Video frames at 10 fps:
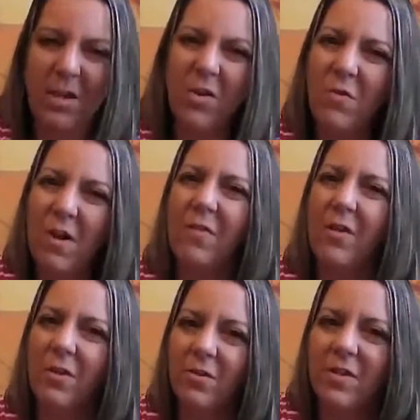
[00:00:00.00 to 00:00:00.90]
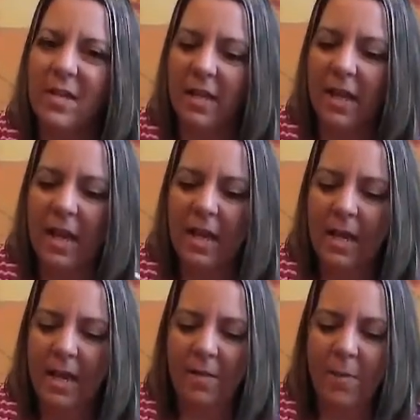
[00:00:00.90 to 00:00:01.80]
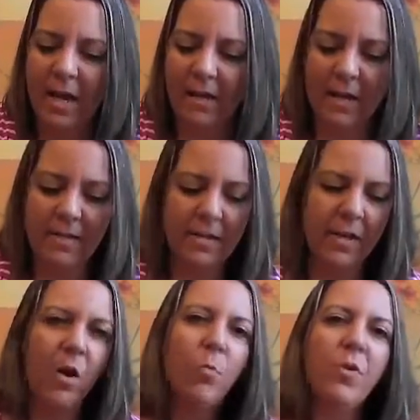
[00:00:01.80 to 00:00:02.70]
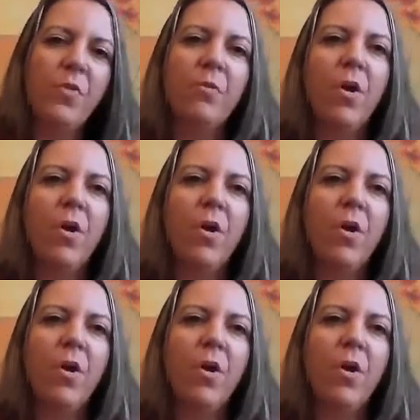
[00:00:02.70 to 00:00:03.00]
I know you have a glue stick in the bag that I sent home with you,